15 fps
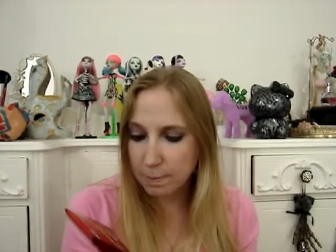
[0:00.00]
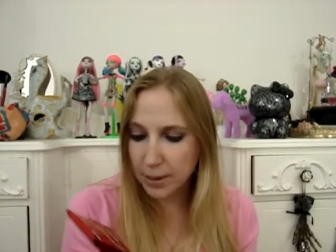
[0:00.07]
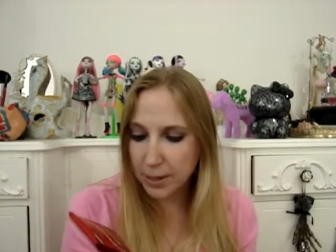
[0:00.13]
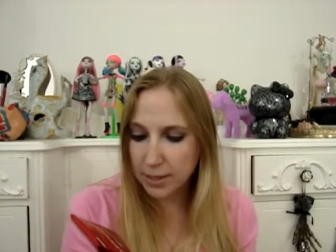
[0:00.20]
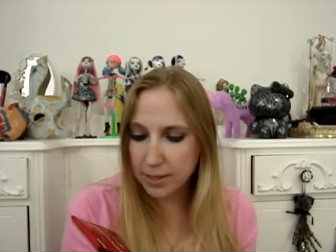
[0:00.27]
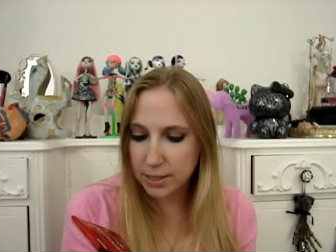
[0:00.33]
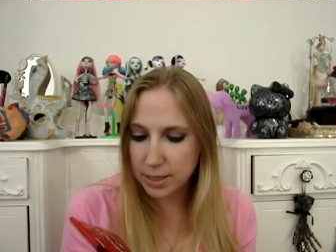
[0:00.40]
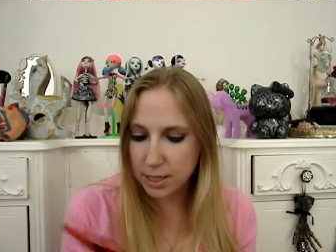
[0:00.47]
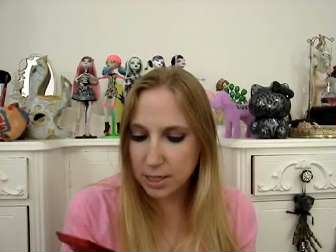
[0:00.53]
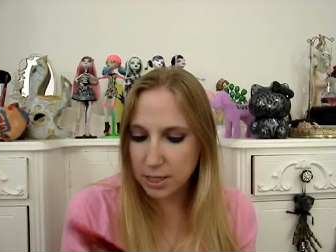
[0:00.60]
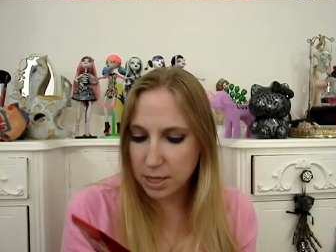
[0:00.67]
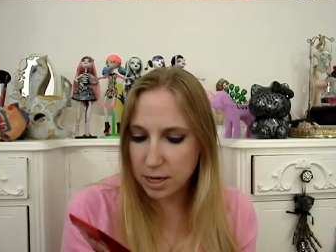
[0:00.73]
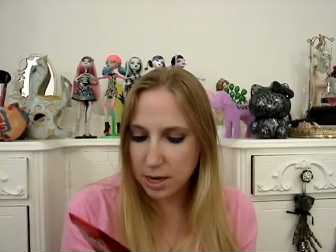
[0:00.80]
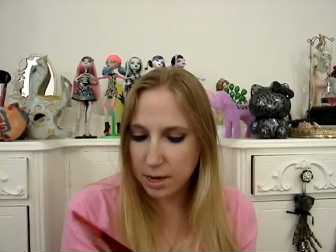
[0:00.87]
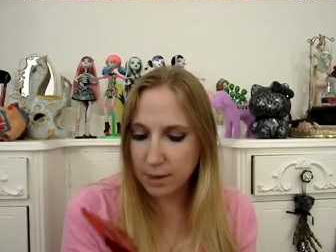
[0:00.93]
but
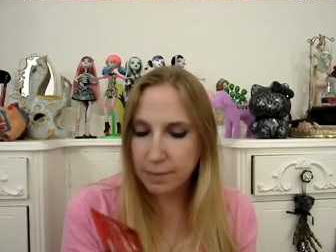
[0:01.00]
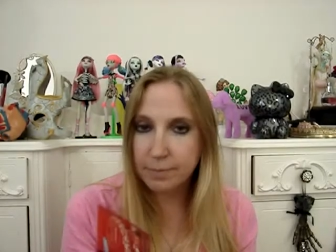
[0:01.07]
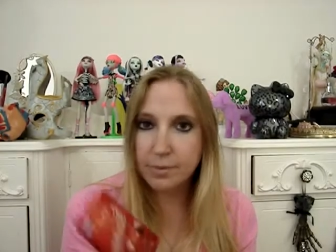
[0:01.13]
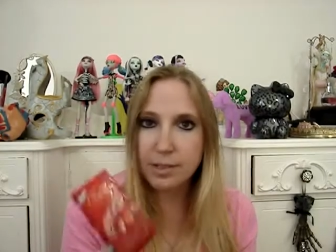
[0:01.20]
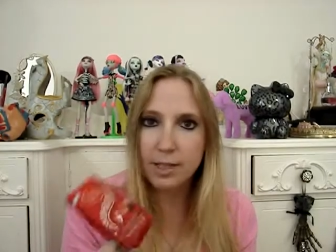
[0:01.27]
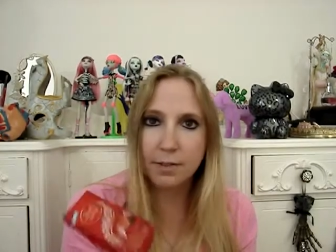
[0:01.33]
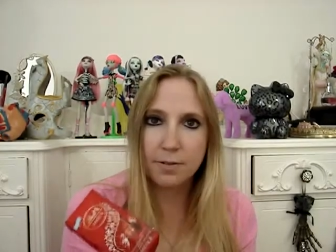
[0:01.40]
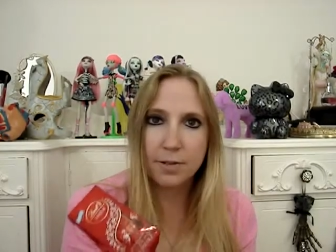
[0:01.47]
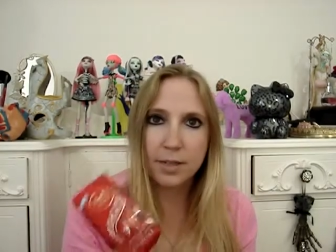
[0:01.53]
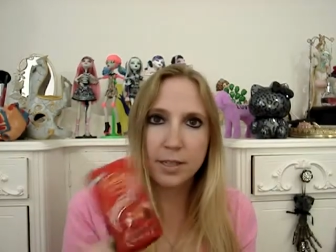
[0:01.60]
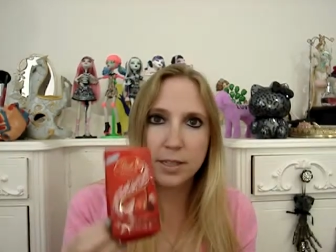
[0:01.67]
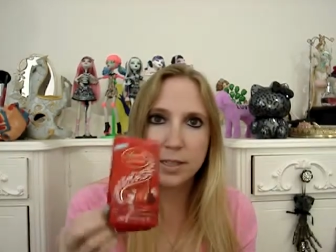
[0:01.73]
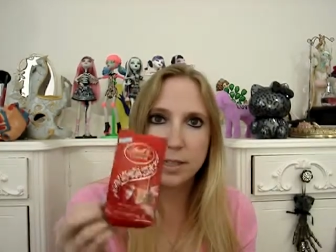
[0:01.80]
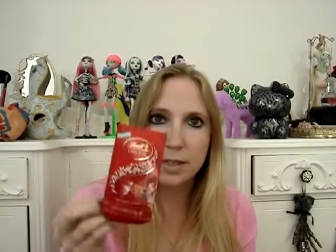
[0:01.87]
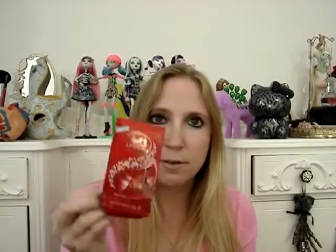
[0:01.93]
um,
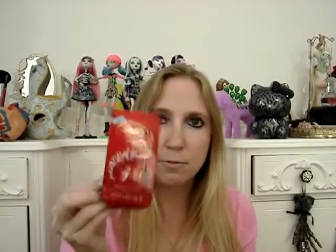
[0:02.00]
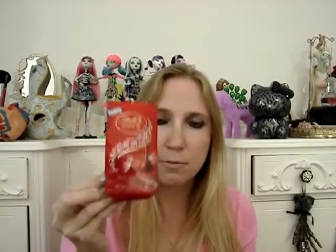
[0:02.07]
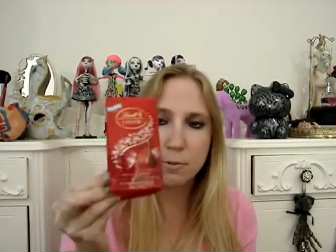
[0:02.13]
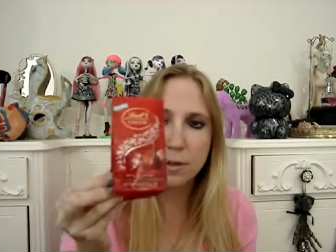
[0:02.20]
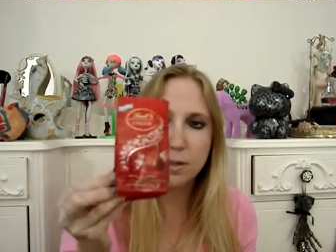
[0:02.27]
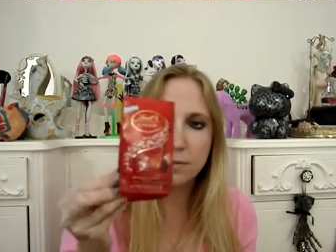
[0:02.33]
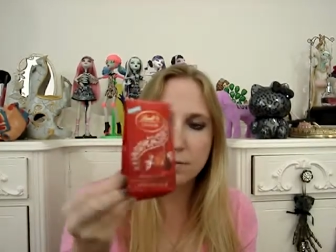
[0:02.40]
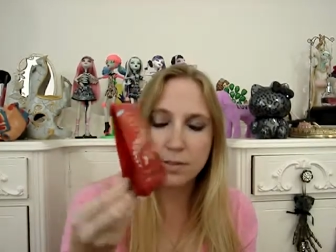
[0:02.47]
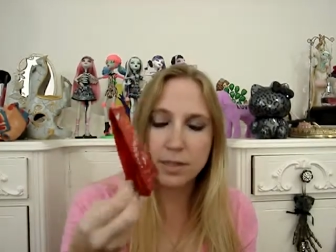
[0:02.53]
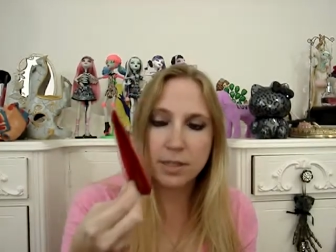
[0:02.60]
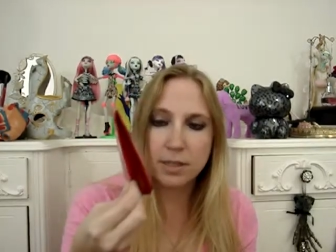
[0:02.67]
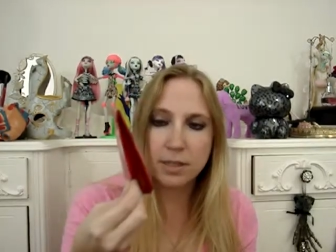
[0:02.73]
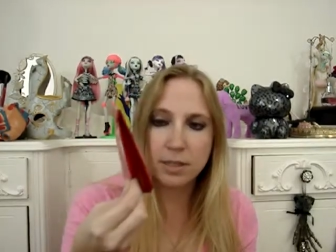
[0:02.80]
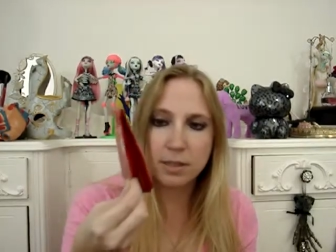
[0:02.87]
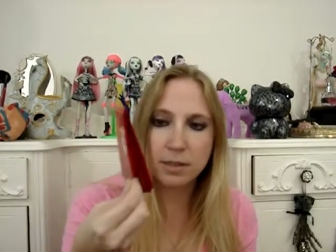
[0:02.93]
definitely one of
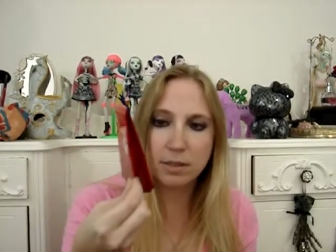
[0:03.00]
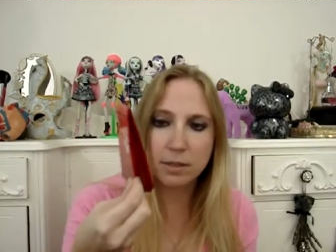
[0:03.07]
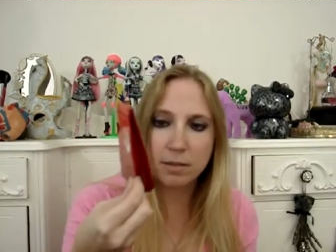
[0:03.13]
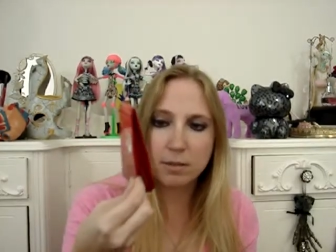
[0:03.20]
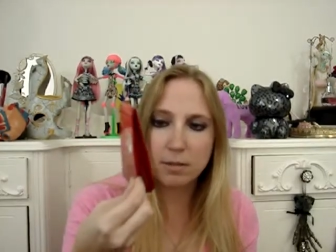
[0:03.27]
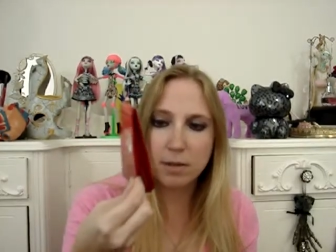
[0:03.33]
the